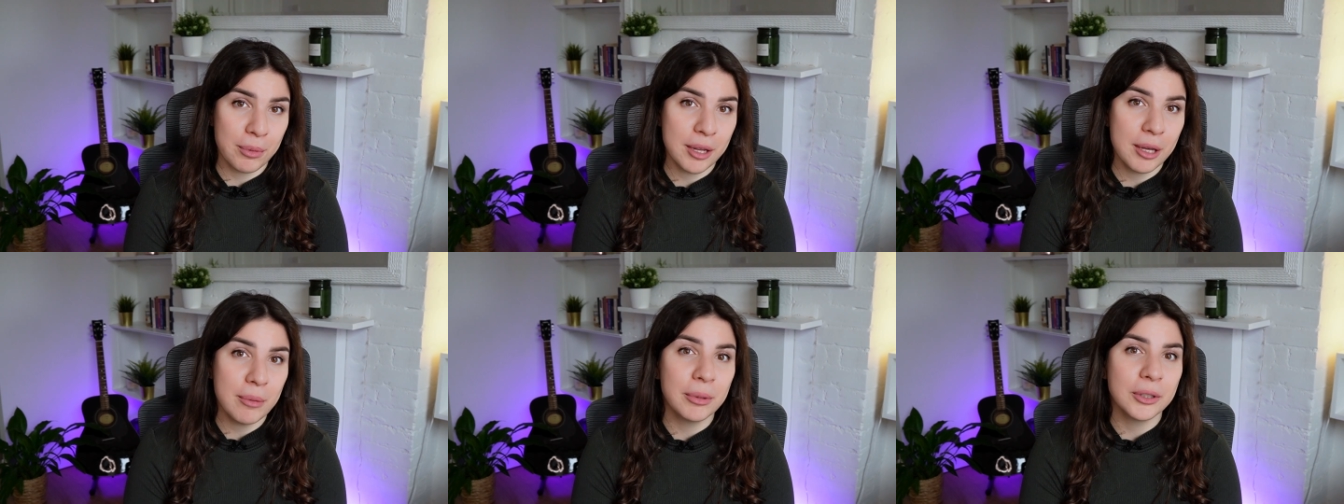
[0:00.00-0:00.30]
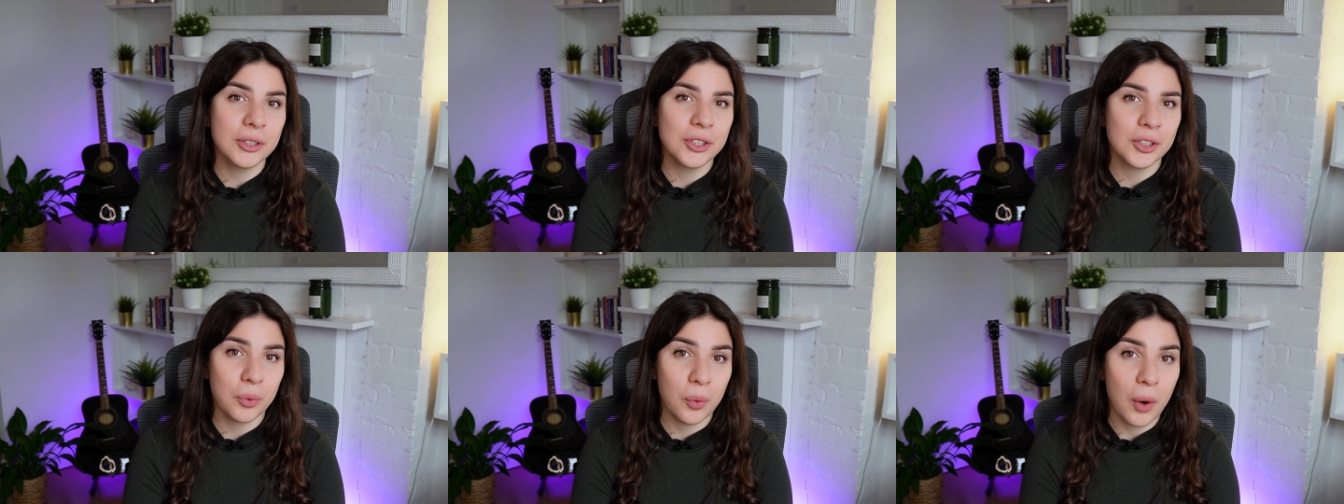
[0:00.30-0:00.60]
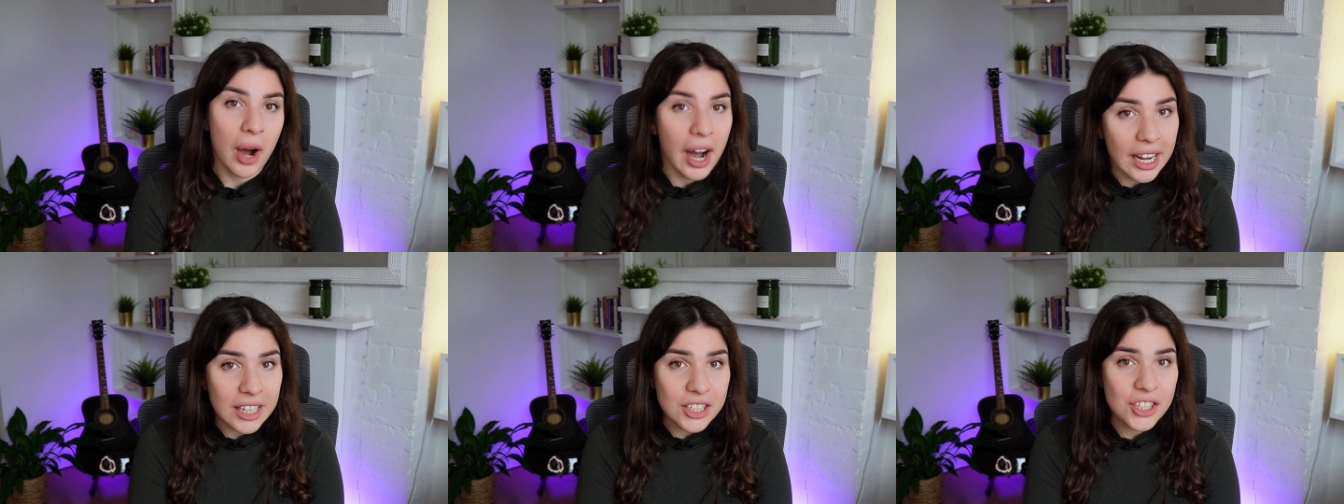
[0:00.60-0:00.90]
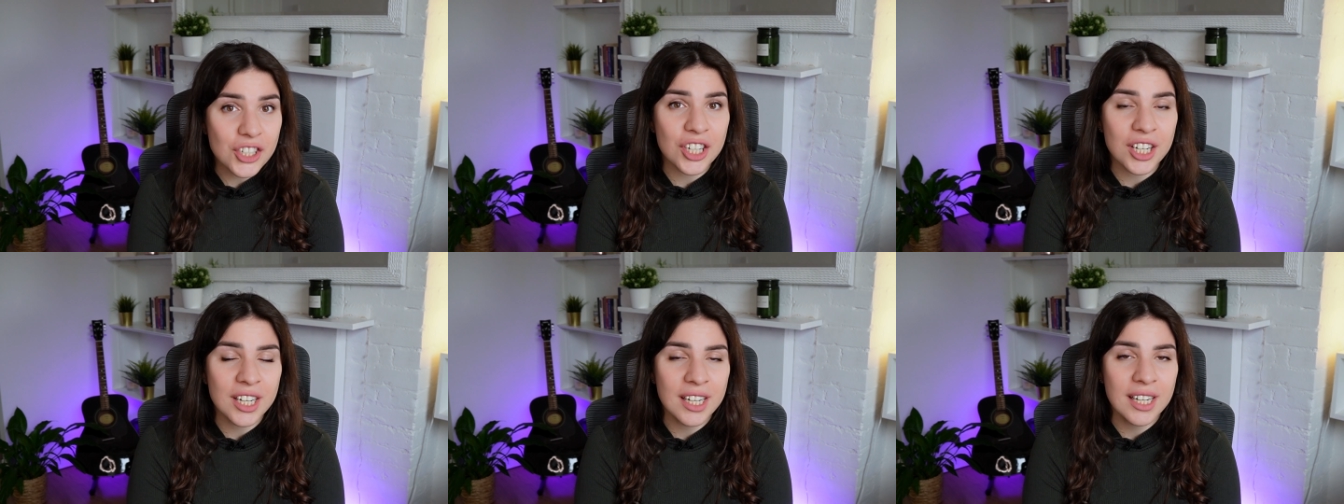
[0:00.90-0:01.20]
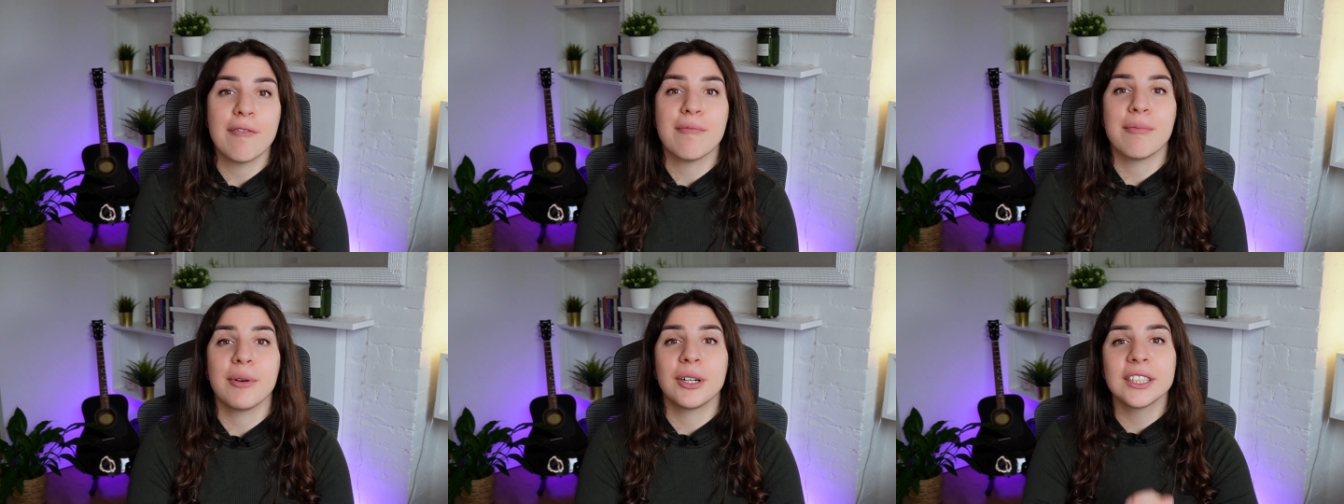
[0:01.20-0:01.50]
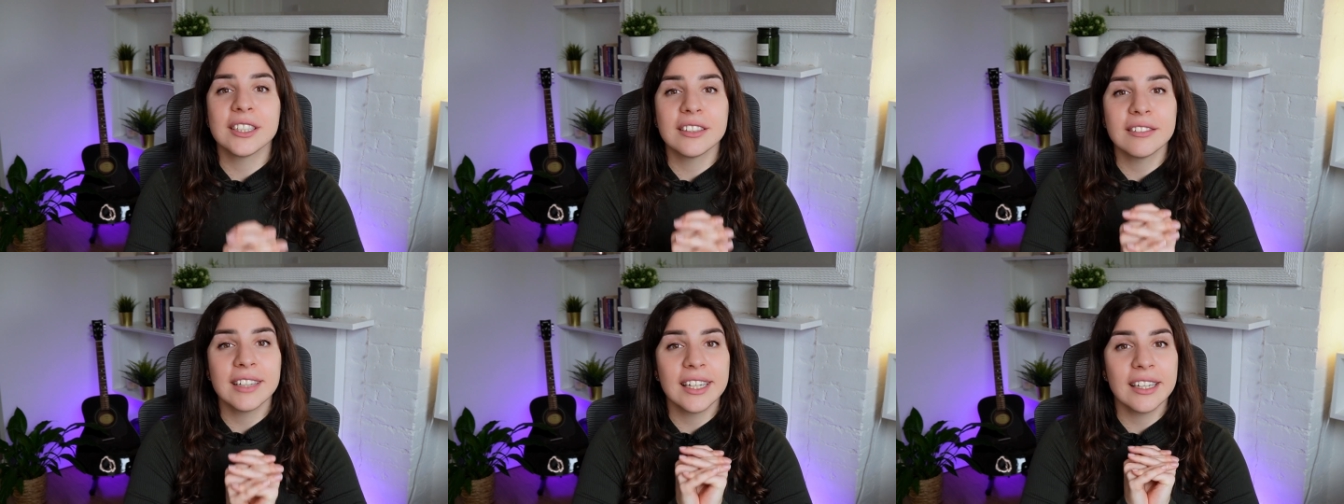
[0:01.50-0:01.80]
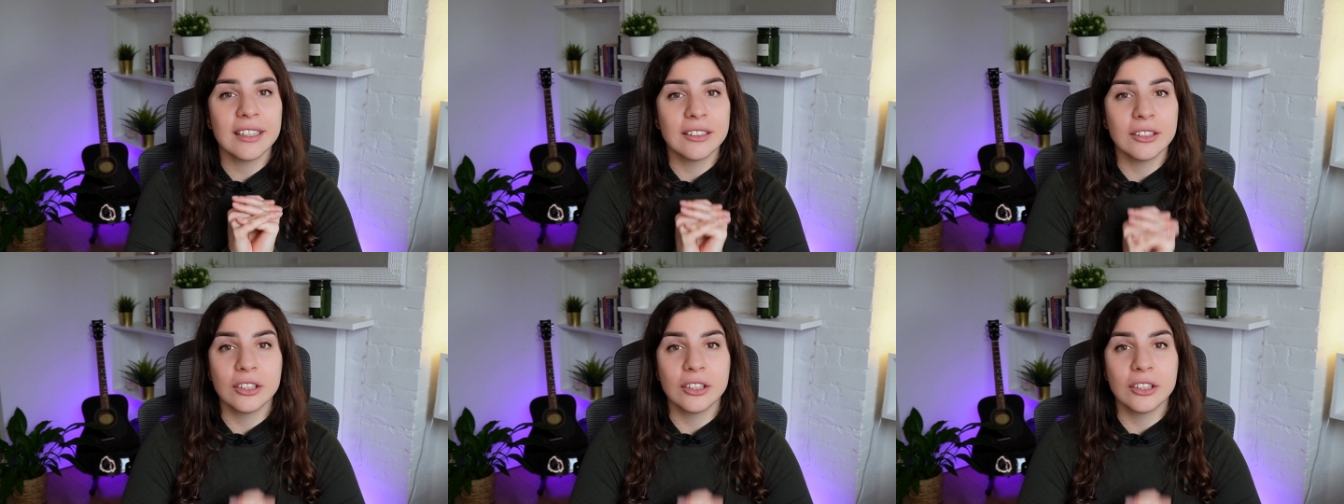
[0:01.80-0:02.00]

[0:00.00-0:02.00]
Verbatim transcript: people to watch. I personally